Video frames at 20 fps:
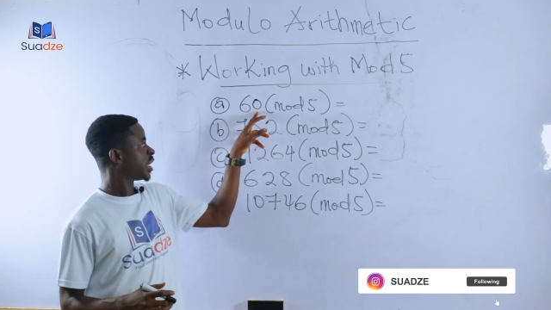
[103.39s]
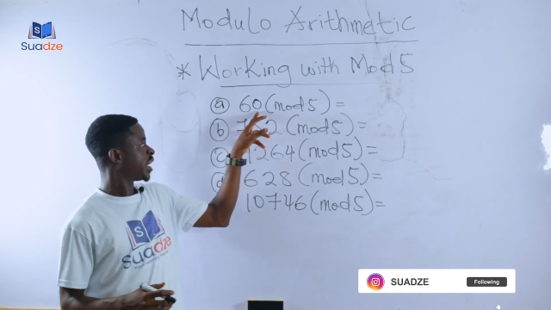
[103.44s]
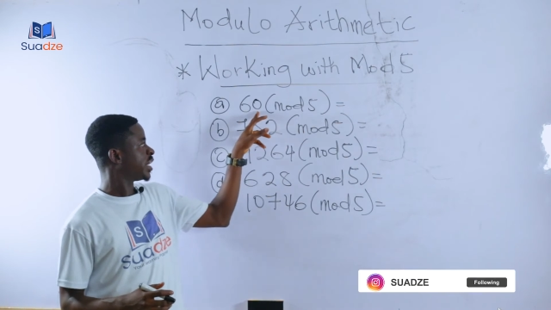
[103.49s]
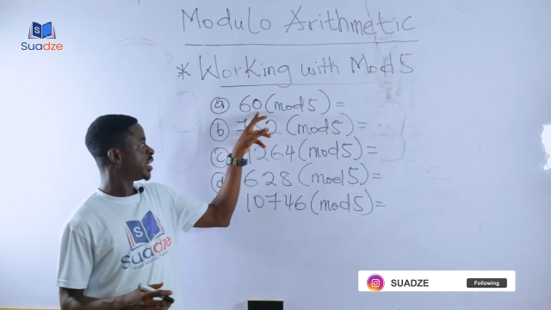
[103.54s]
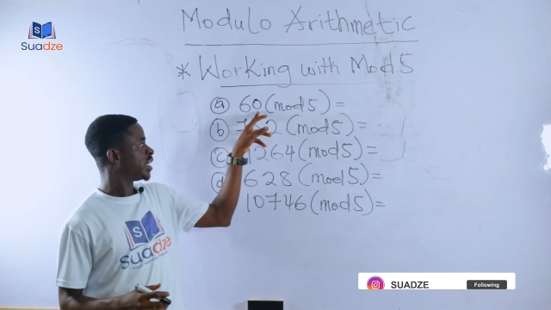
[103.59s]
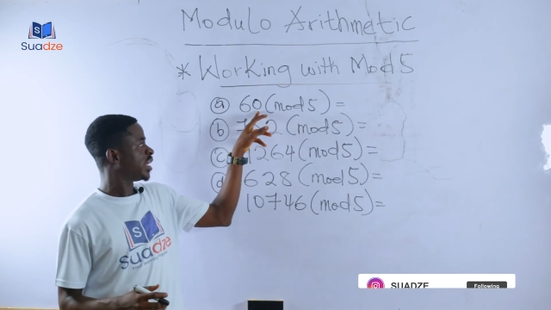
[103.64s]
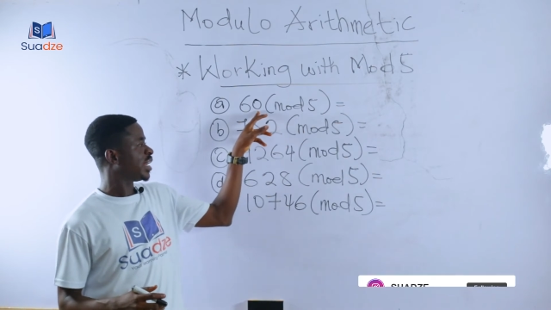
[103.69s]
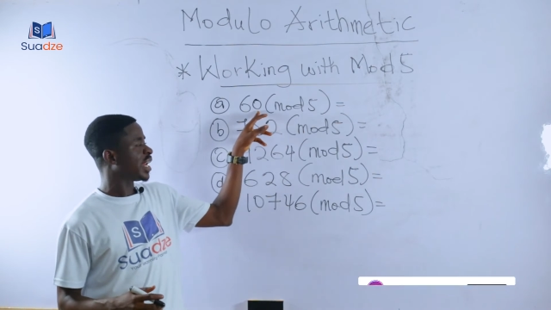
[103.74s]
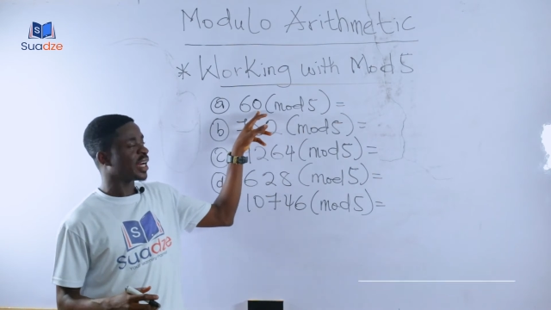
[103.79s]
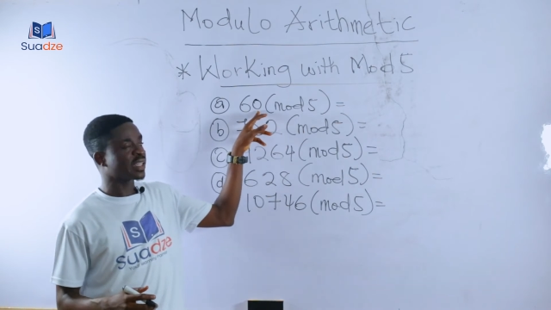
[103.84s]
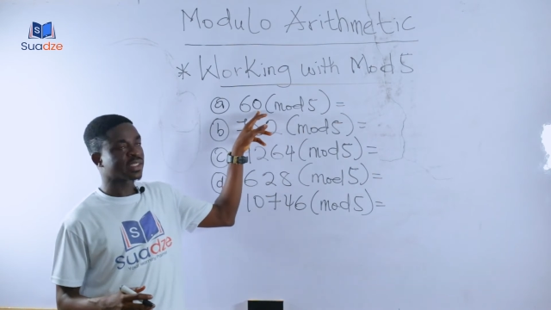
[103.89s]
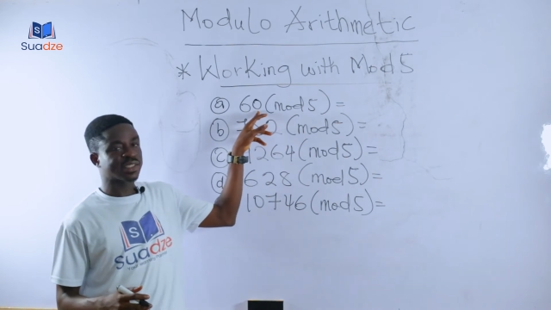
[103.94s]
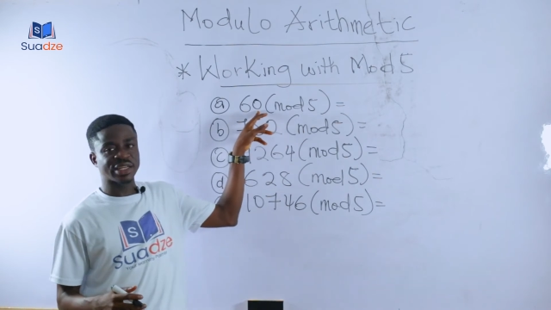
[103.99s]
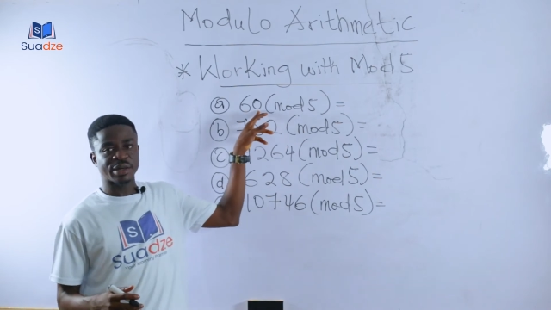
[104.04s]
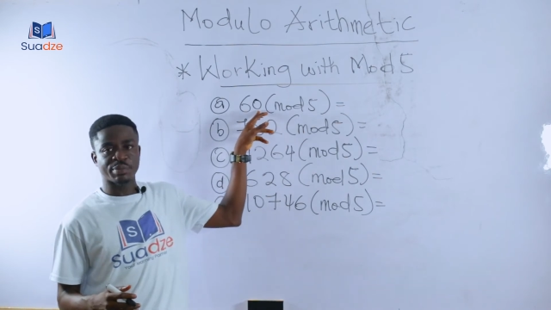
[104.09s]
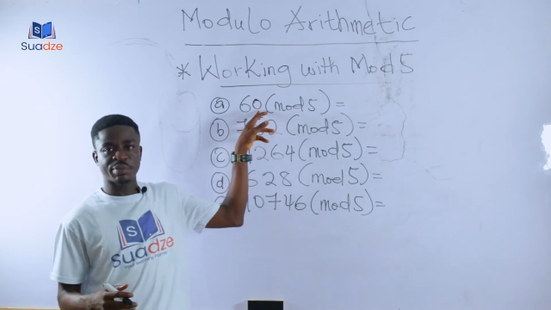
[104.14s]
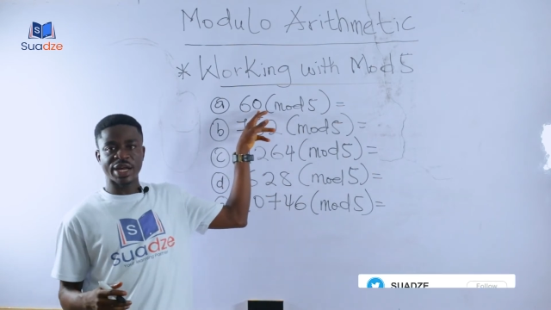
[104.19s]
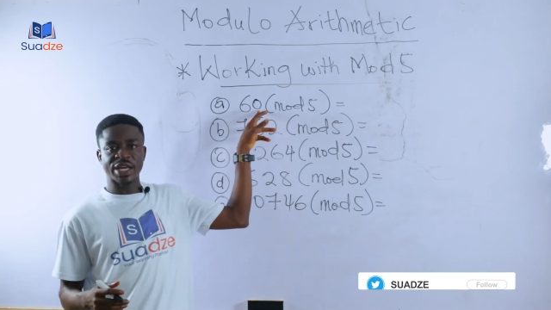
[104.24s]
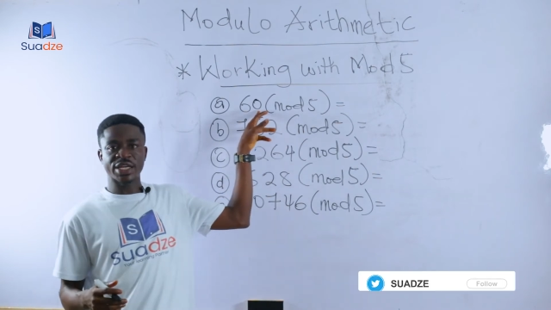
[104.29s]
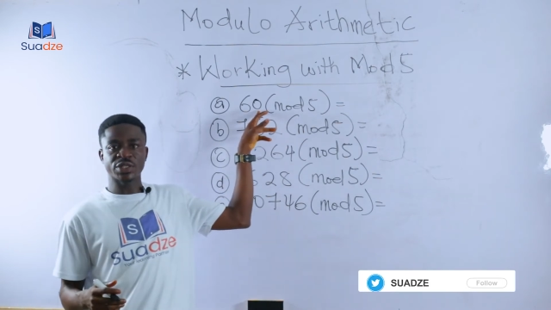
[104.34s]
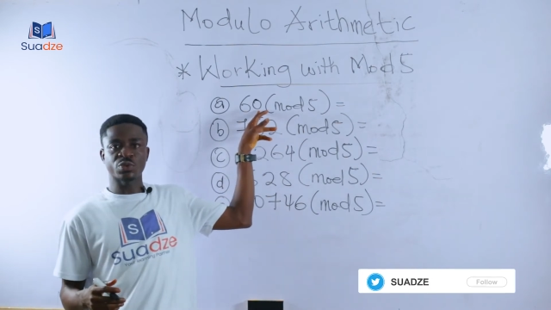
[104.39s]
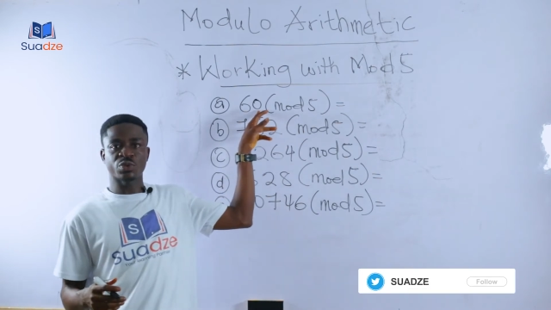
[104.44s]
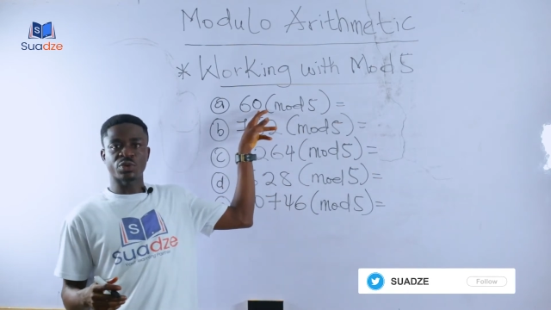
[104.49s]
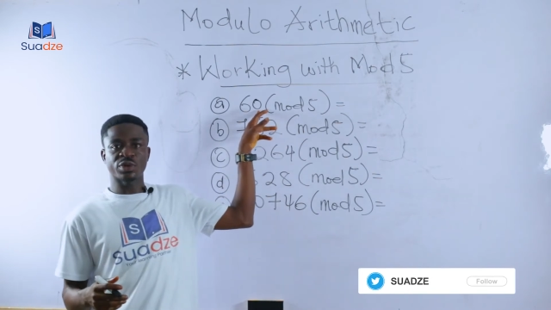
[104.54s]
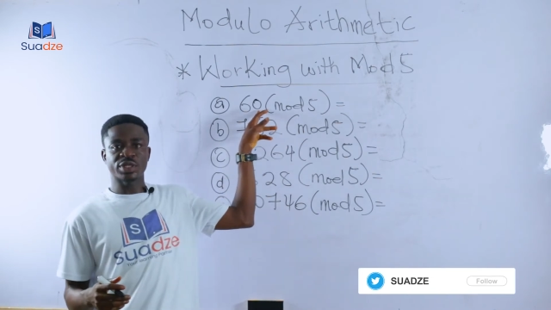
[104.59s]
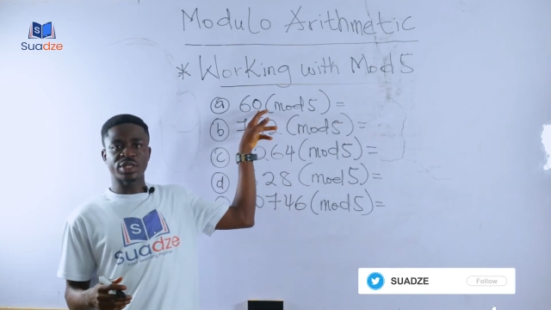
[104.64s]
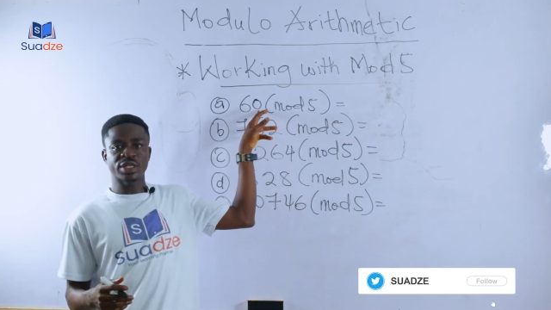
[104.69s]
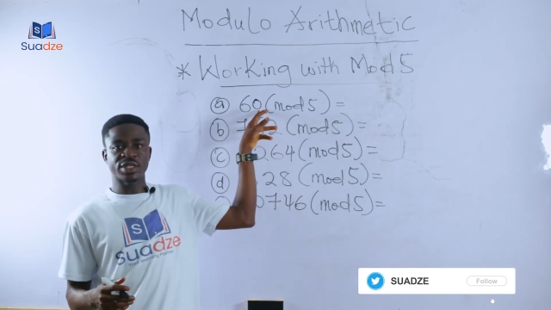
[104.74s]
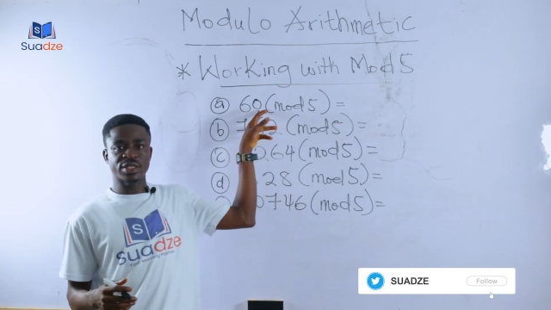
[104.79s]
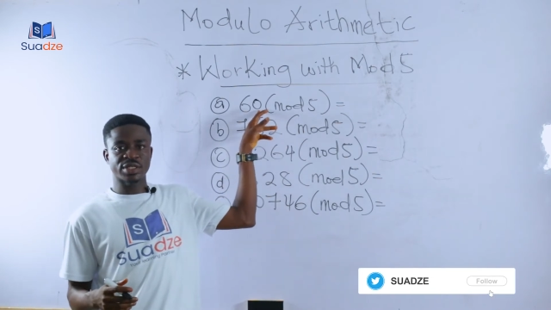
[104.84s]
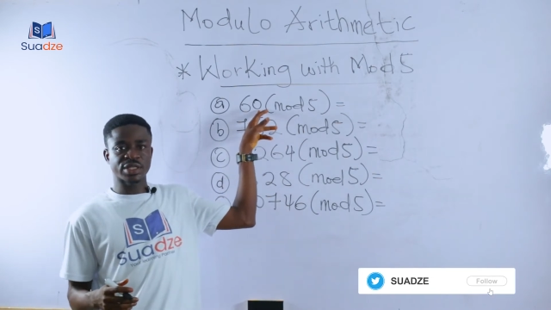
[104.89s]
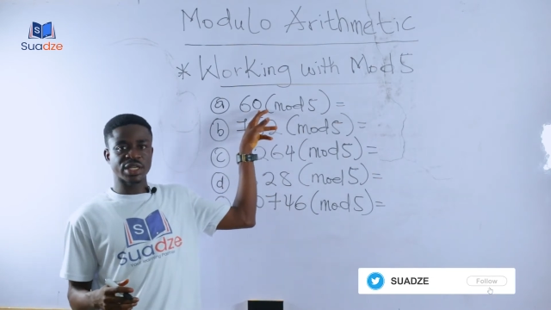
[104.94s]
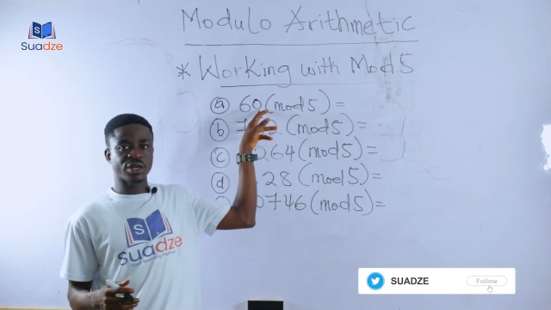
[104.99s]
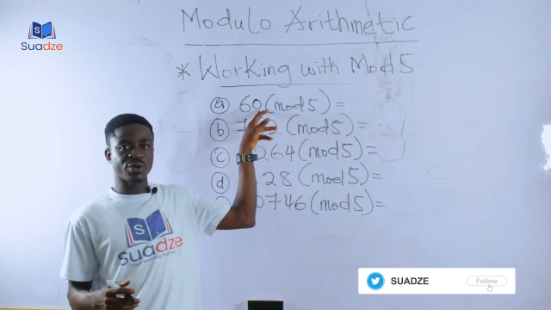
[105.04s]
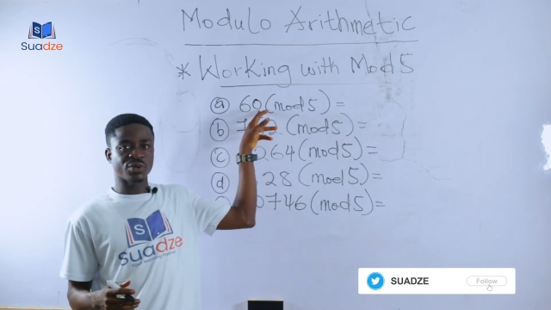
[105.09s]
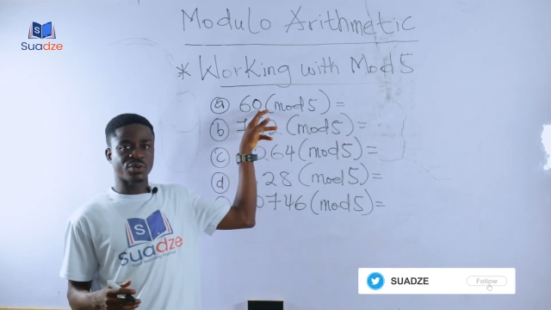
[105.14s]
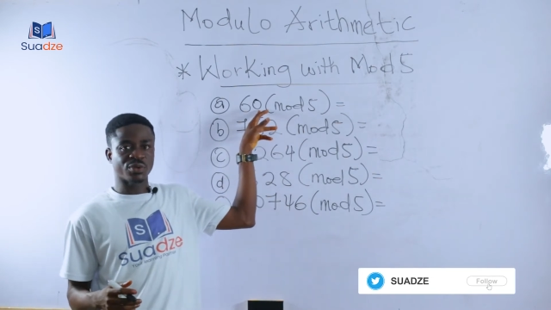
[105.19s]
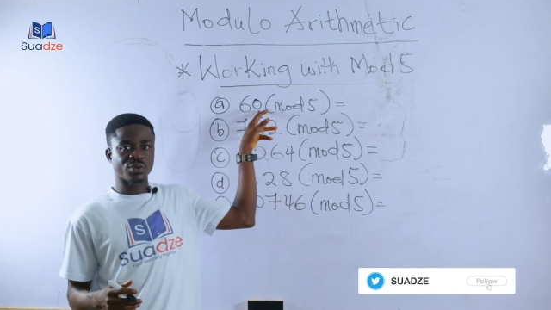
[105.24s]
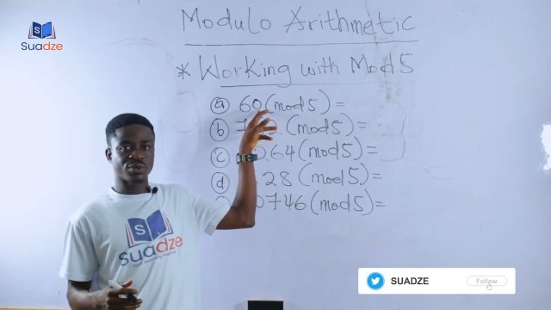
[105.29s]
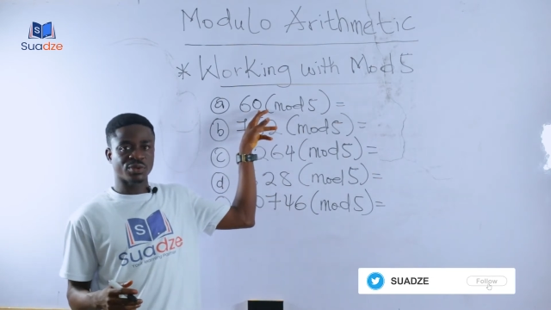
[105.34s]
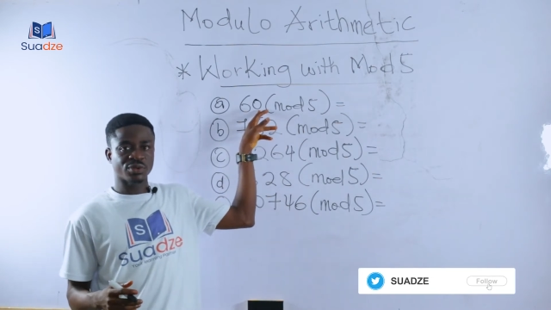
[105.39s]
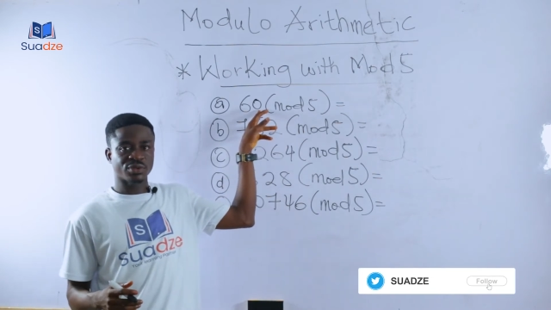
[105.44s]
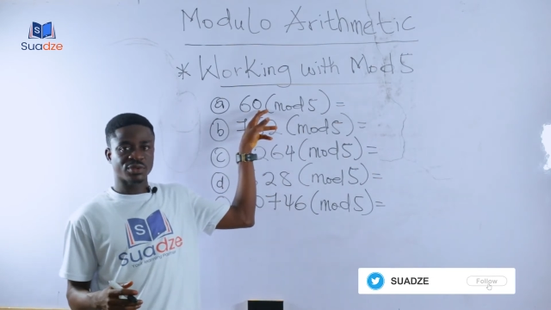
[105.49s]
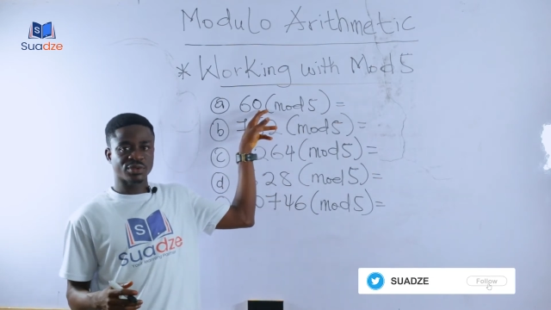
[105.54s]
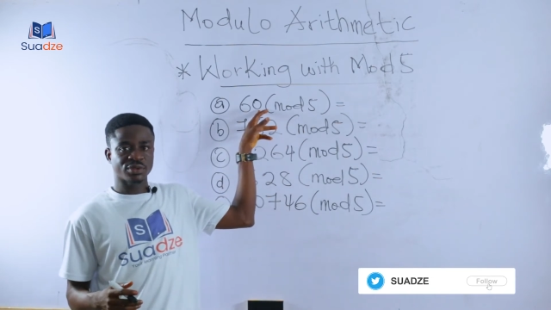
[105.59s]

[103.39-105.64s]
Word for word: and the last number is what? Is 0.